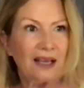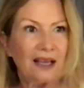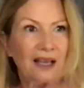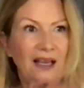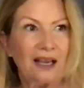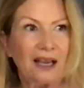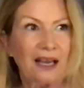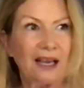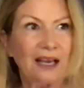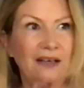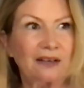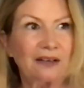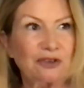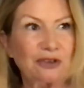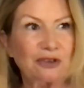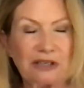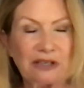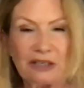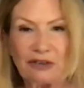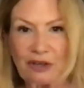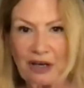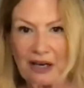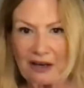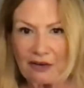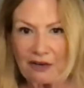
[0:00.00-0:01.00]
And
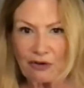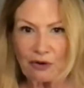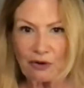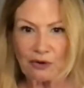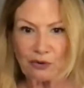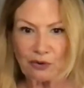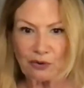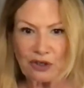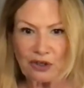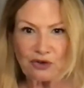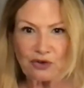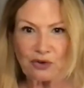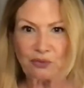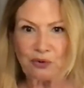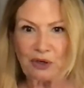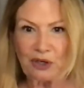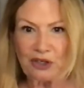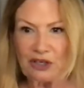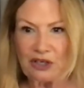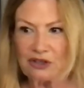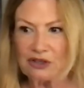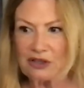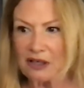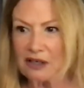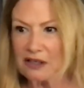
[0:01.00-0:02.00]
then I thought, okay, so when he
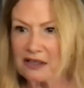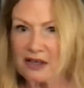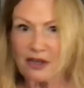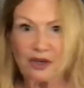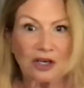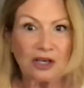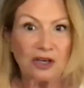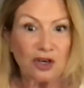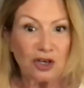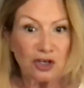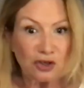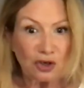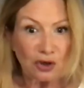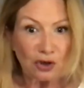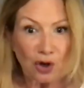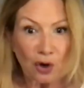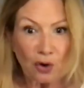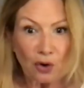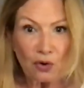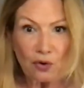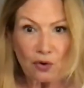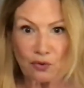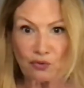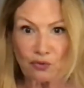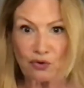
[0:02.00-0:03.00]
starts it, he needs a
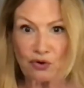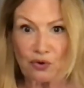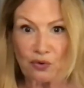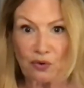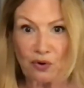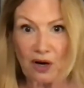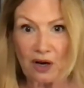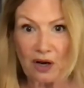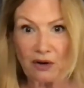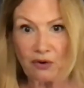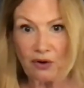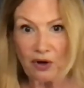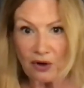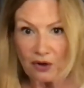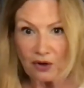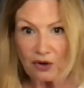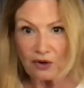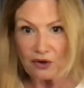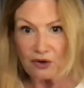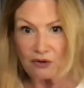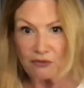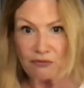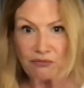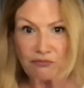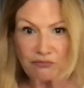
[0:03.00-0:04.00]
logo. So I
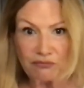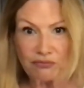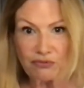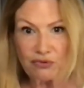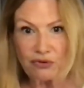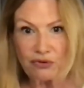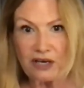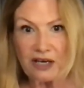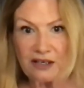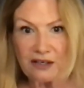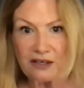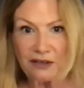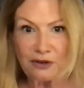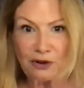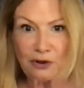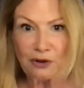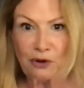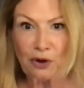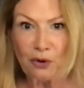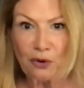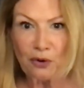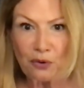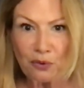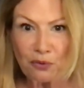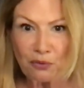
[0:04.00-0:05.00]
created a
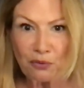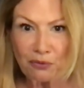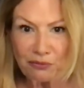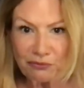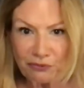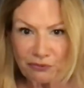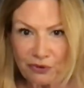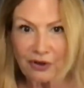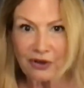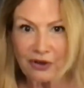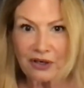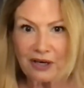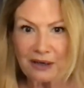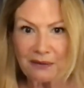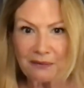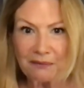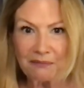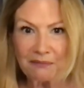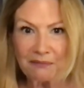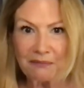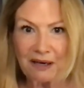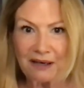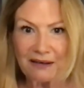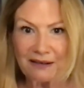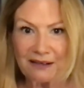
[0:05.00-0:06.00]
logo for
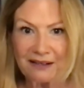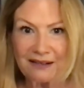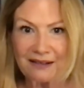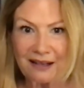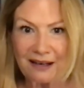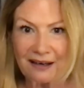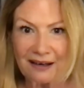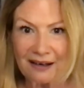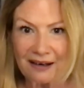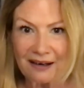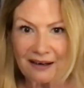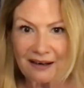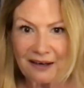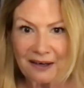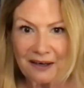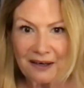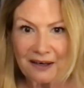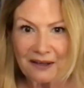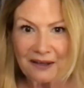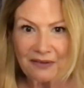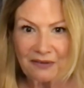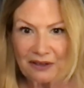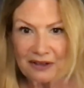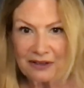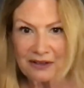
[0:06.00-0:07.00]
him. And then
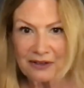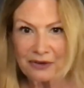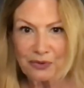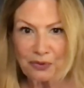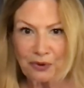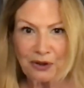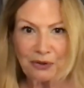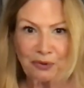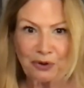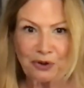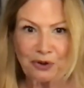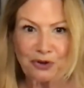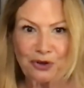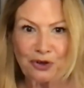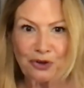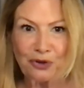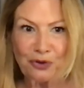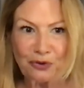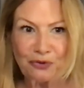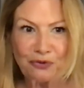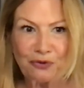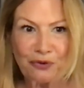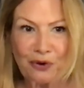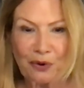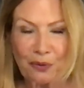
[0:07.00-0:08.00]
that is what was
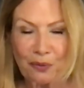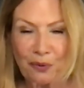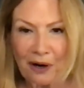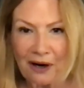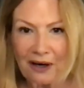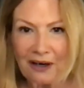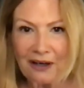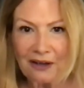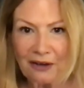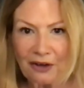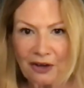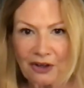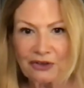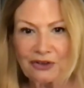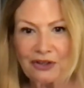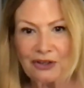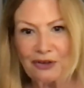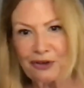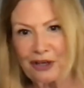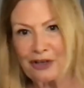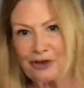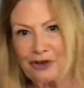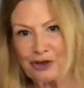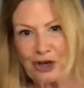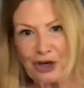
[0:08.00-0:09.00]
used for a while until
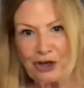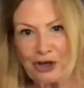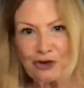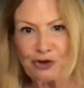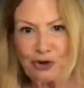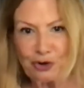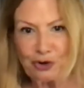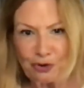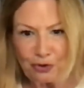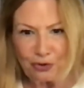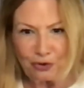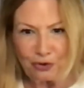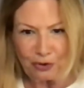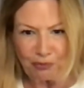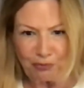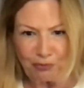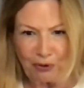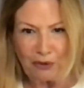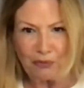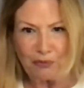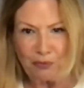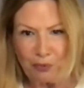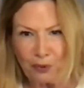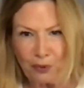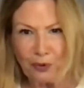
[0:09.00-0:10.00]
they changed it to the
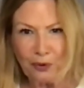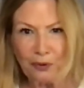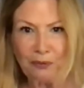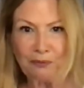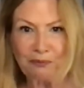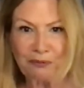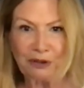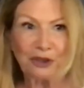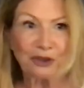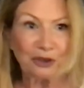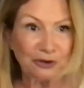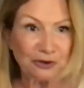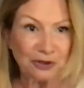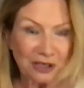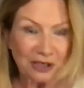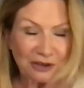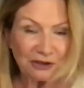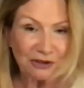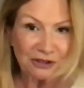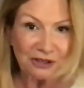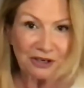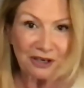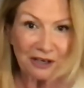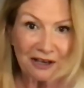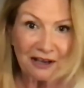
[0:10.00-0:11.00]
big bull because
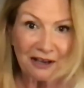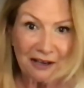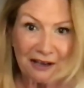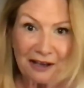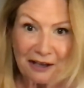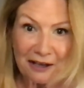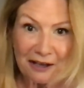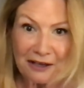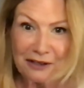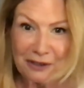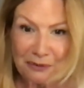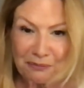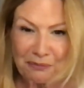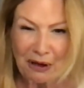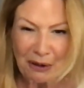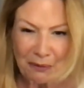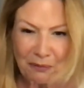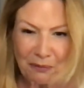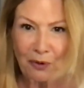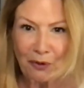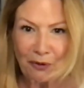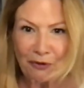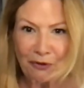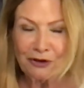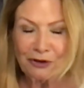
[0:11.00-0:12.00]
he's a big
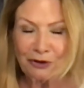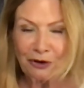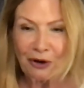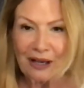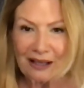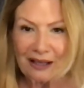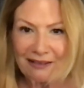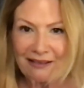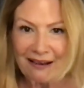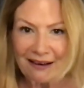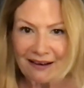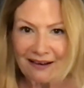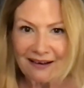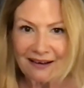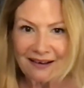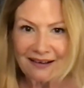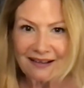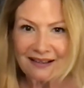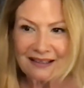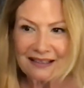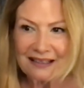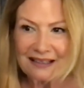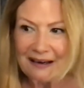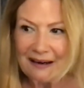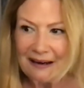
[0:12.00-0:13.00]
bull, so I think.
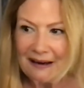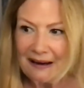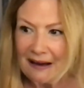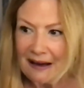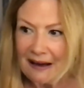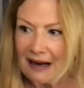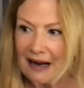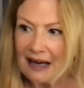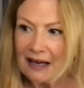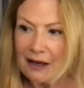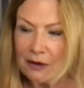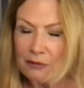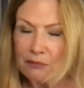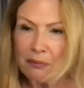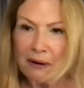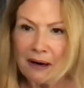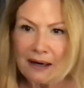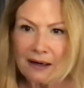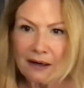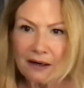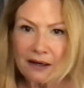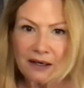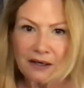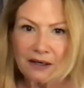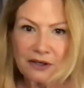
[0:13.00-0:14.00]
And I
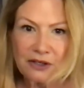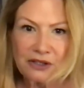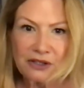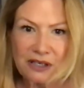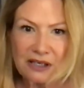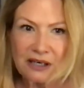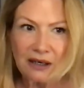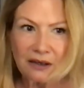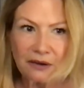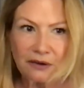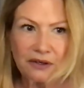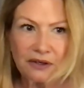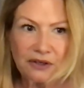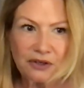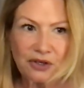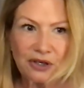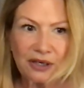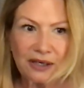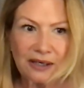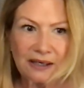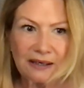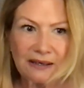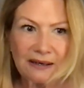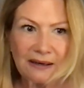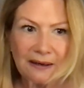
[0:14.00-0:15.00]
admire his courage
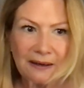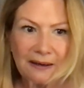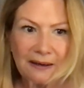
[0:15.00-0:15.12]
and